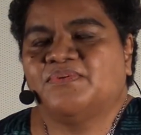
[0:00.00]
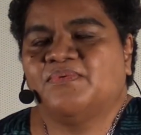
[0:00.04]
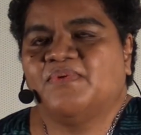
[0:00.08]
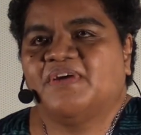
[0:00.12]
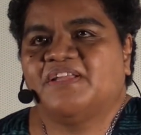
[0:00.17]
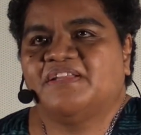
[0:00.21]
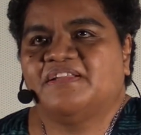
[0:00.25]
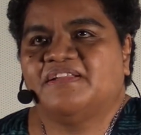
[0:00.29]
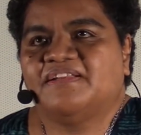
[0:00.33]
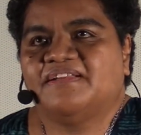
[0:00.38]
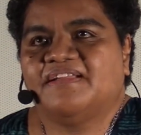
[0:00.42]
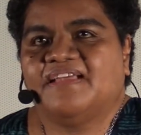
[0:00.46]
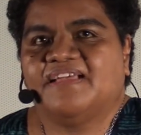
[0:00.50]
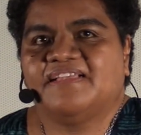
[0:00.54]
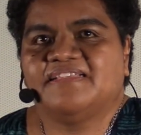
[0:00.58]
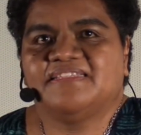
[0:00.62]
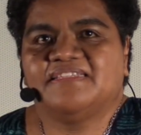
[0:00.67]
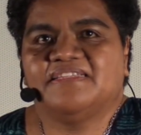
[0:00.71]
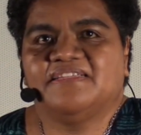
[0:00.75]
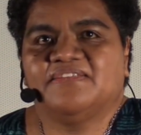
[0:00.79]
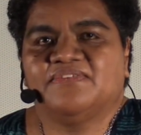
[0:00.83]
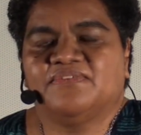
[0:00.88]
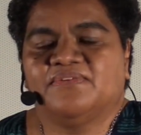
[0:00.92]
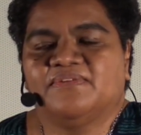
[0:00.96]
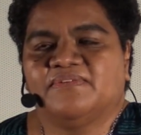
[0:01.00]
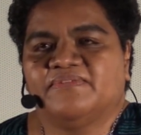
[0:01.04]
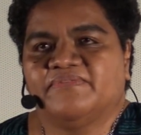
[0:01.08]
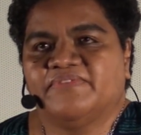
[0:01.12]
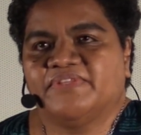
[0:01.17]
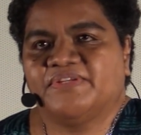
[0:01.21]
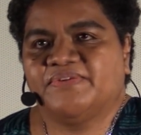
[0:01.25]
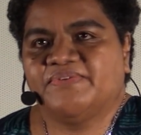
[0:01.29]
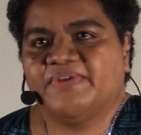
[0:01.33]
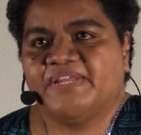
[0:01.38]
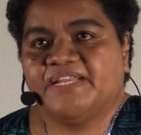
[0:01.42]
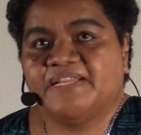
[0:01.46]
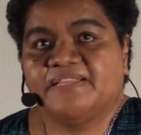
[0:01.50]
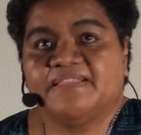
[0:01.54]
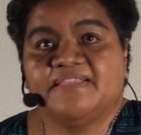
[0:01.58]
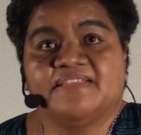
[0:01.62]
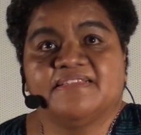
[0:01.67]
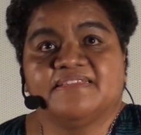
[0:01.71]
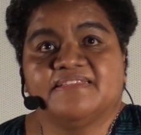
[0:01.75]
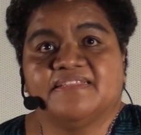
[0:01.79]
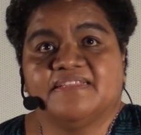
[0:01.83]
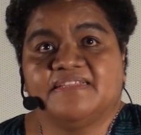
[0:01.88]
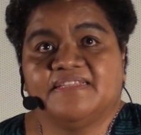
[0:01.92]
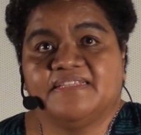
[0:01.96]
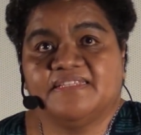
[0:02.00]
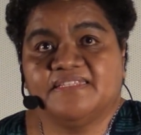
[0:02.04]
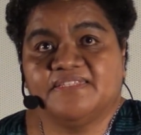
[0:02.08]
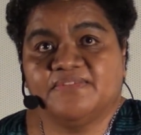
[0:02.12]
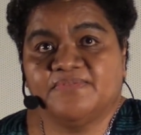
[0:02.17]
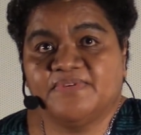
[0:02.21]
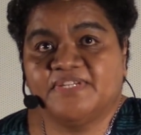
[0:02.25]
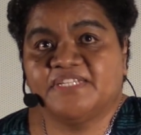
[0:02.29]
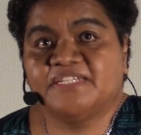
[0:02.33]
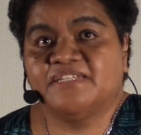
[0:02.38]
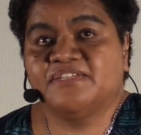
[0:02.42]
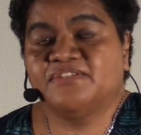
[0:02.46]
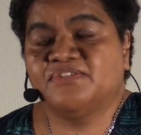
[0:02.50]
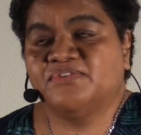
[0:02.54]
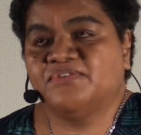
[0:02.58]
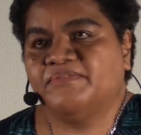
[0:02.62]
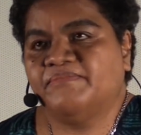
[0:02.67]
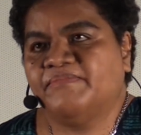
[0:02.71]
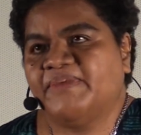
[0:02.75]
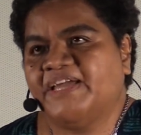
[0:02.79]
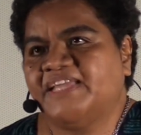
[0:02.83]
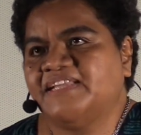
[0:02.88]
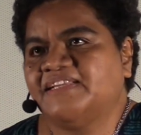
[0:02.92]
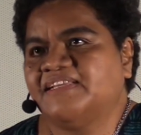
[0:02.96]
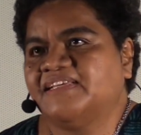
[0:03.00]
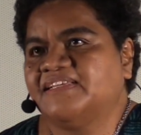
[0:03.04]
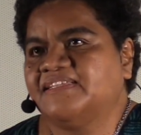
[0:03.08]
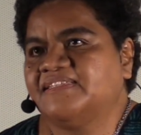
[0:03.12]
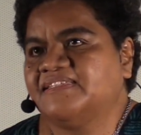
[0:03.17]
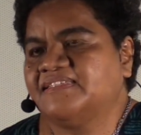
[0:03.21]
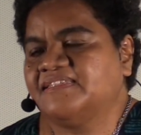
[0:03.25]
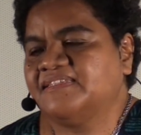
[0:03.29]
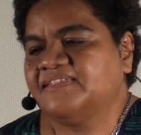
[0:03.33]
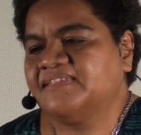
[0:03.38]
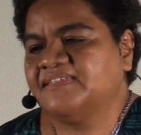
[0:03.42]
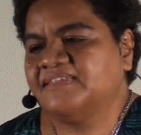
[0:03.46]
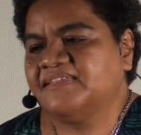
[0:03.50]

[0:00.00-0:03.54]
Wadan Nasi and all of the great things that he's written to remind us.